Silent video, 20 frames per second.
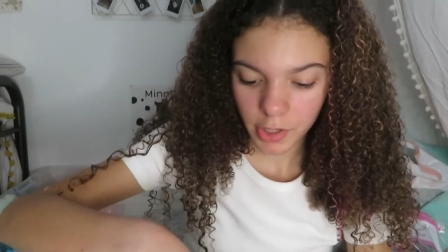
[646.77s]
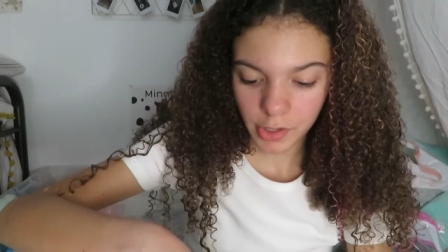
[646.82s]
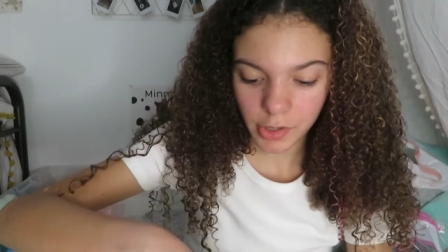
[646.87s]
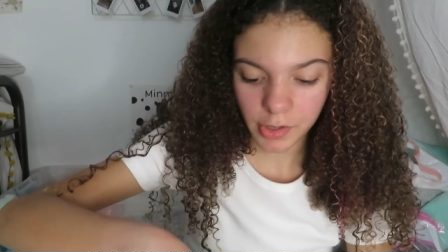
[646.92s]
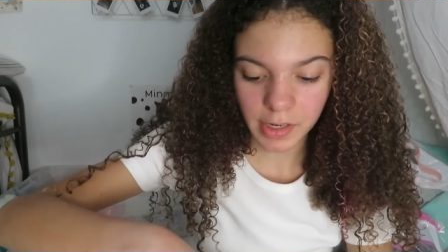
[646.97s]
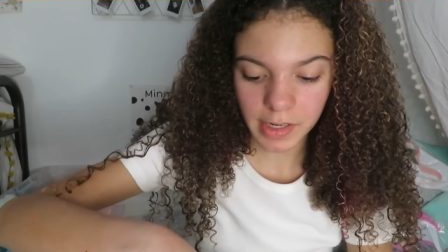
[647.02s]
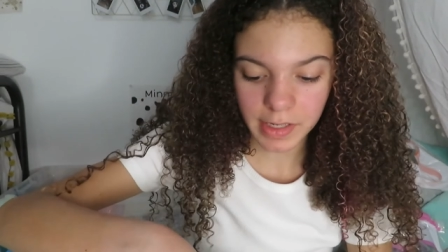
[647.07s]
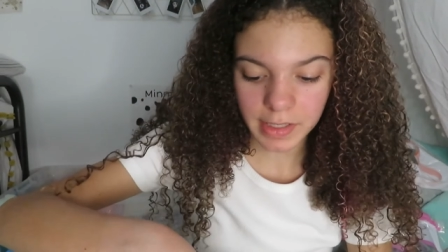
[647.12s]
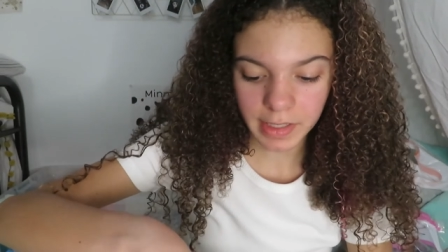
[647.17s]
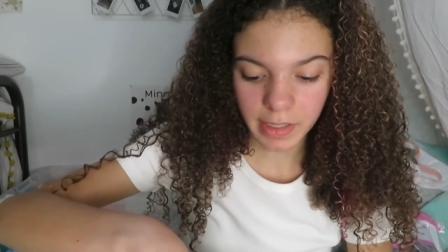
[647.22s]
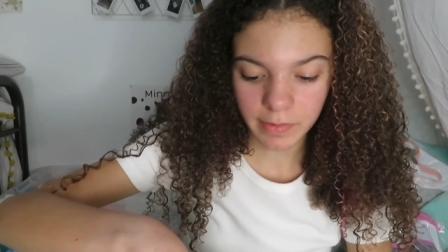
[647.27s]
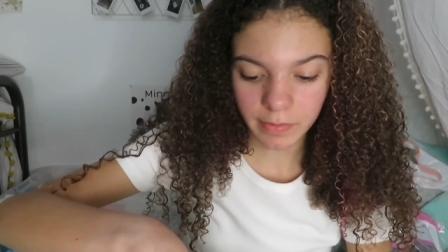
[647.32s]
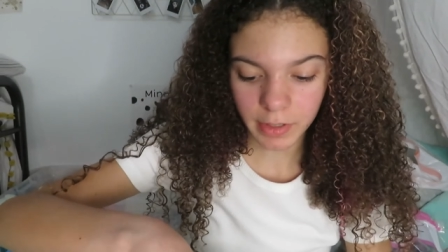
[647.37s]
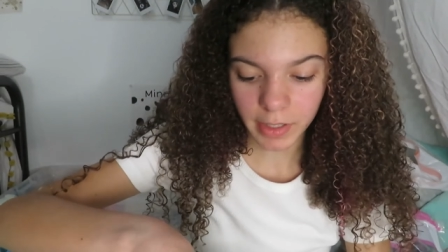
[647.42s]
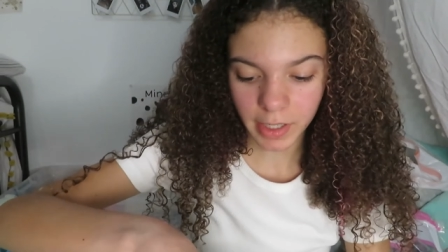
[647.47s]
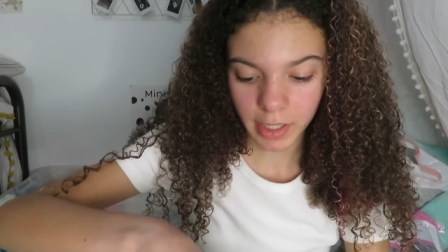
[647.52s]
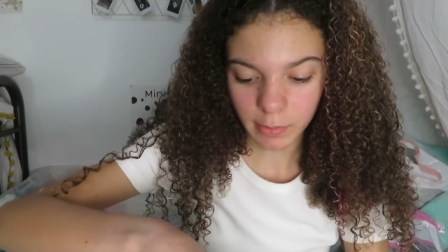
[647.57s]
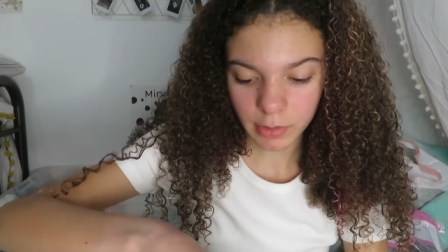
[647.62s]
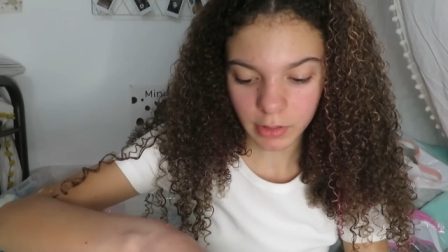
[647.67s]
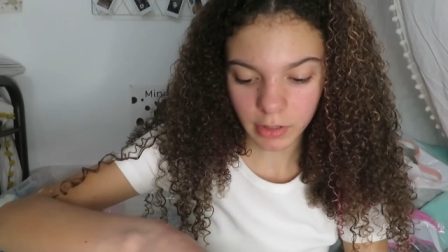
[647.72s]
You need to give your
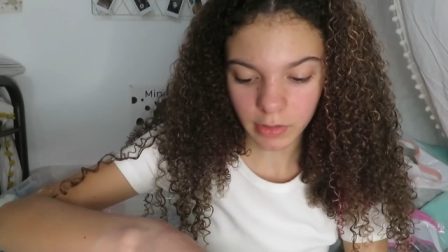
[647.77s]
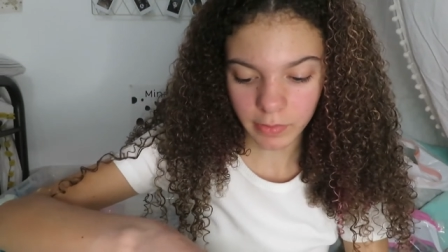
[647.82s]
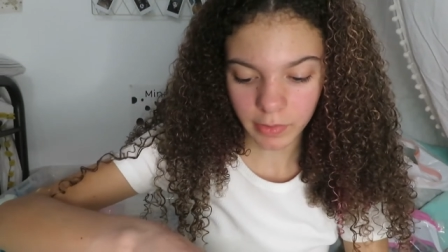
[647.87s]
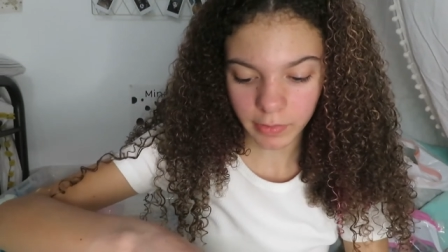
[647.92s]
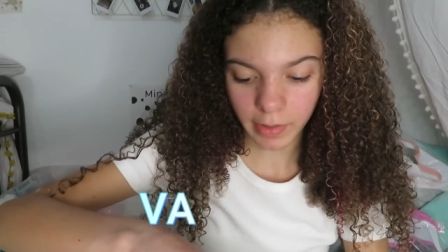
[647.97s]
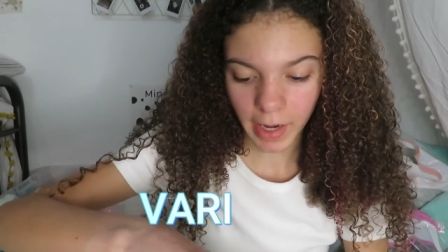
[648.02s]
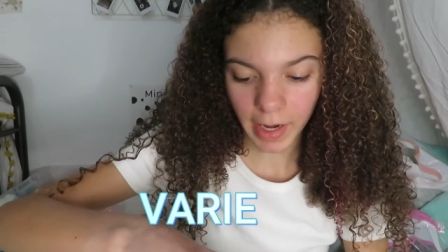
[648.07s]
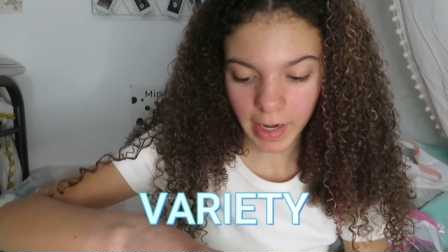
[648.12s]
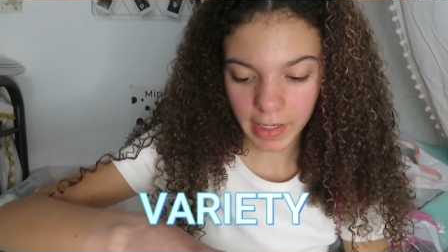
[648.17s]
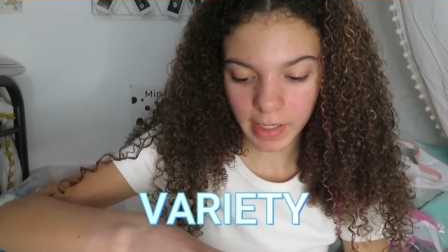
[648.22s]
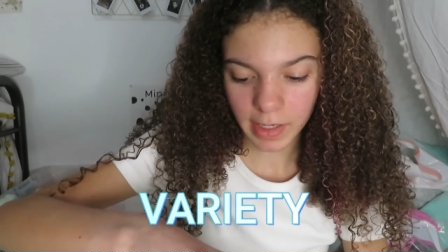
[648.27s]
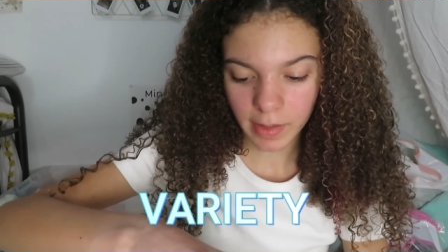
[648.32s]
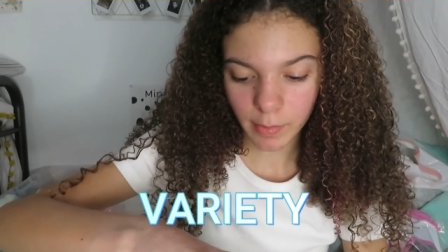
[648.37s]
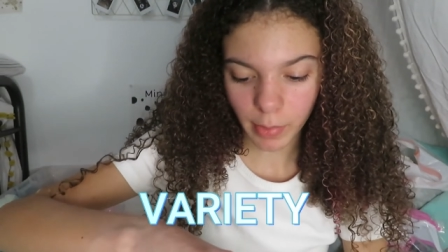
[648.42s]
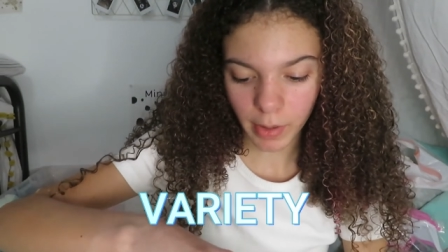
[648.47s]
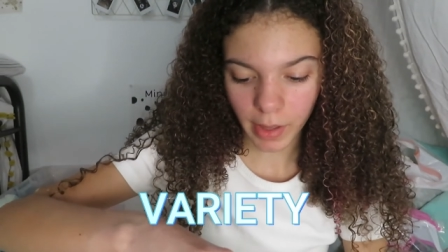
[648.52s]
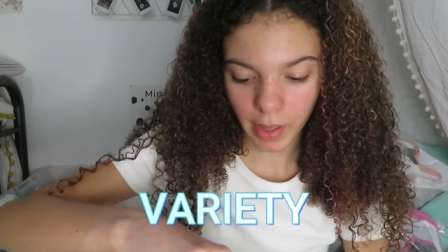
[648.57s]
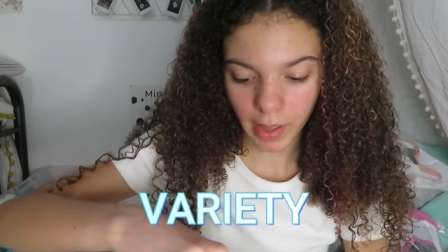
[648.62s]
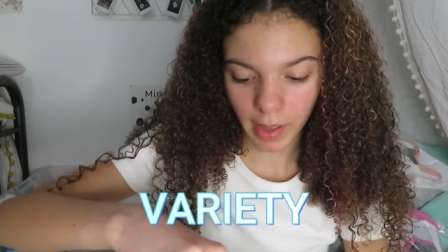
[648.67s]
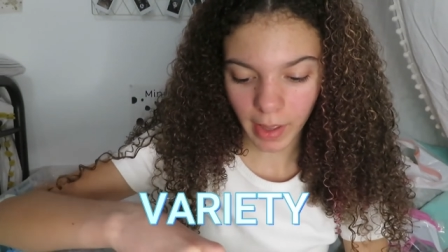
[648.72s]
hamster a variety,
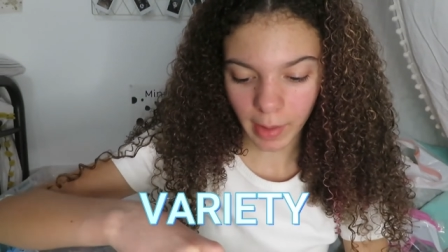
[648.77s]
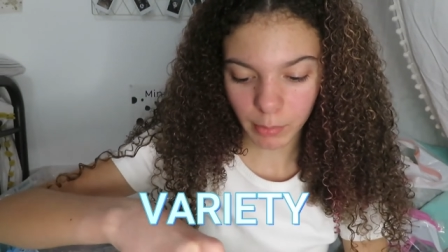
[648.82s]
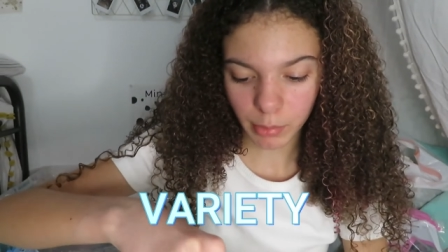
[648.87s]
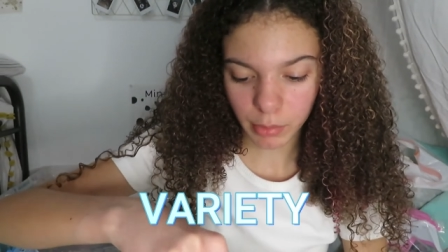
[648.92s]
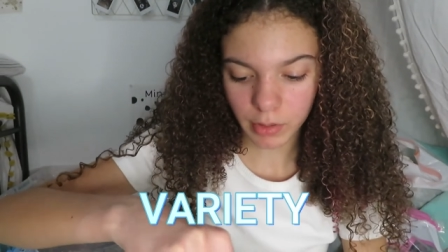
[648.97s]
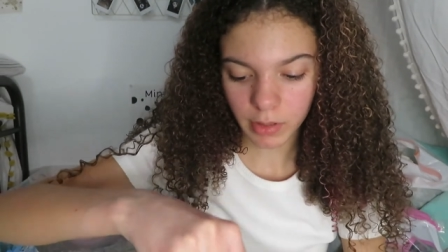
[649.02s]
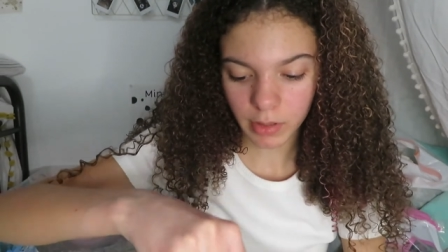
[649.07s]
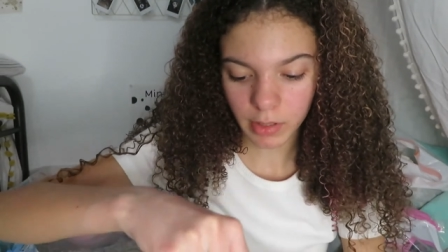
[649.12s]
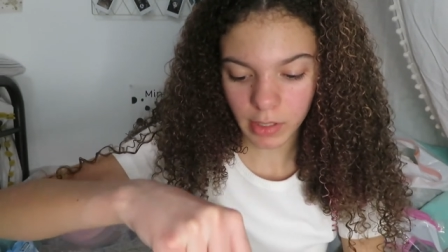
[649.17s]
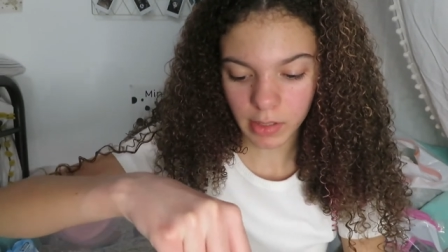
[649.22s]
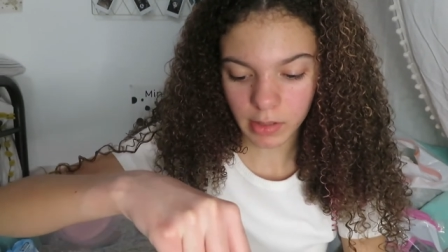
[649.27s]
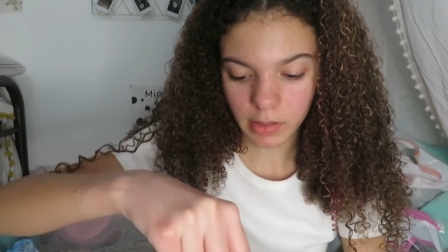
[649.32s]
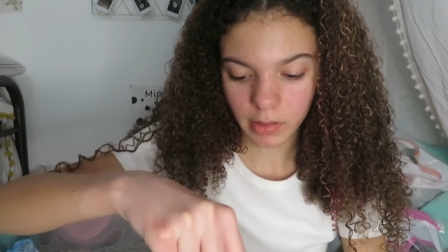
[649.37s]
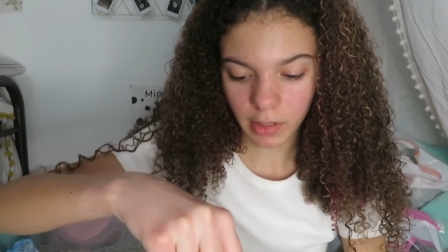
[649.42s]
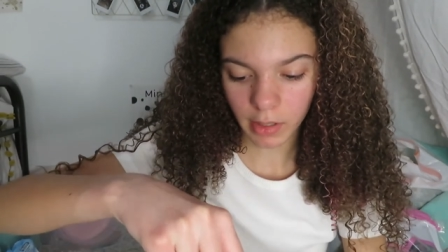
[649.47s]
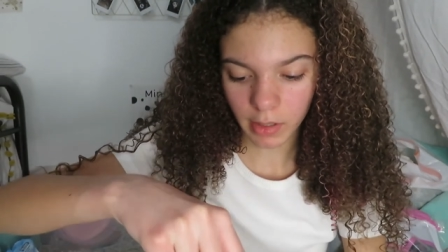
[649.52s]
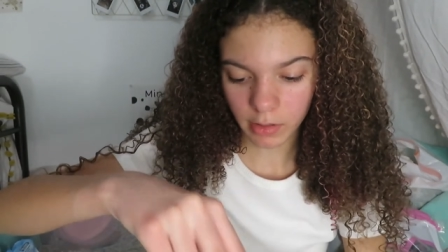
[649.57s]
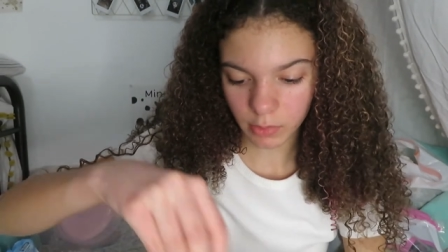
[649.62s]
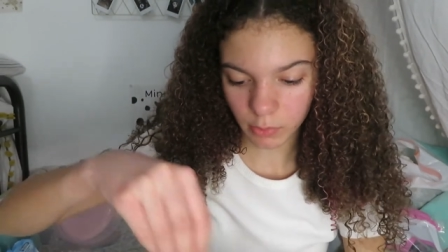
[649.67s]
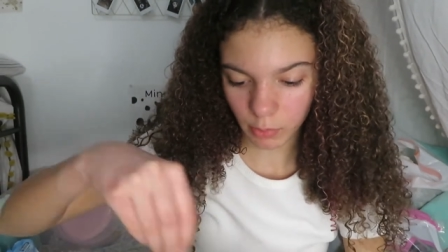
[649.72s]
but I put these in
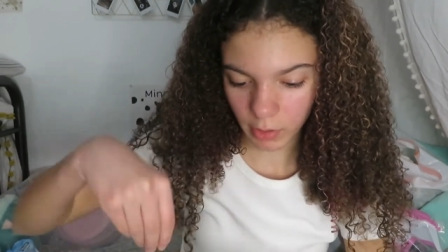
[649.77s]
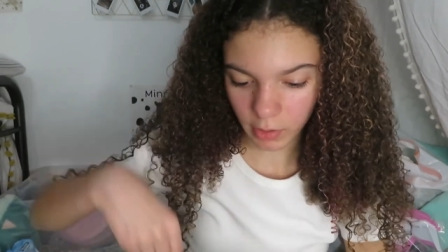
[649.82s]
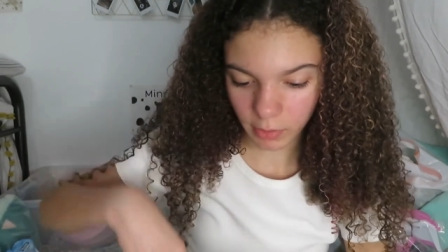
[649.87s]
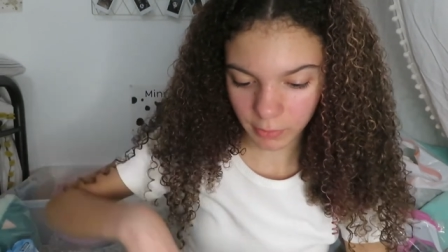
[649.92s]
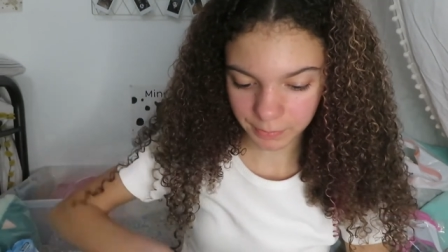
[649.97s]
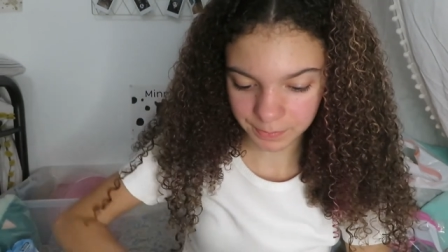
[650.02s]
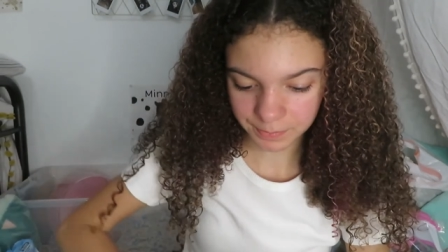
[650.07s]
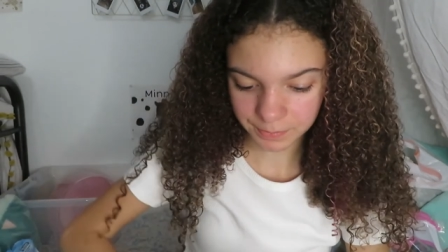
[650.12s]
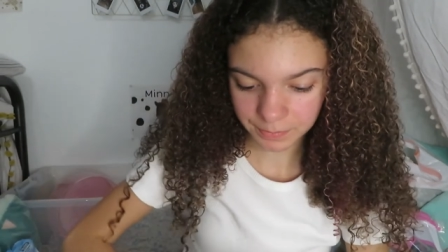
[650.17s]
there as well.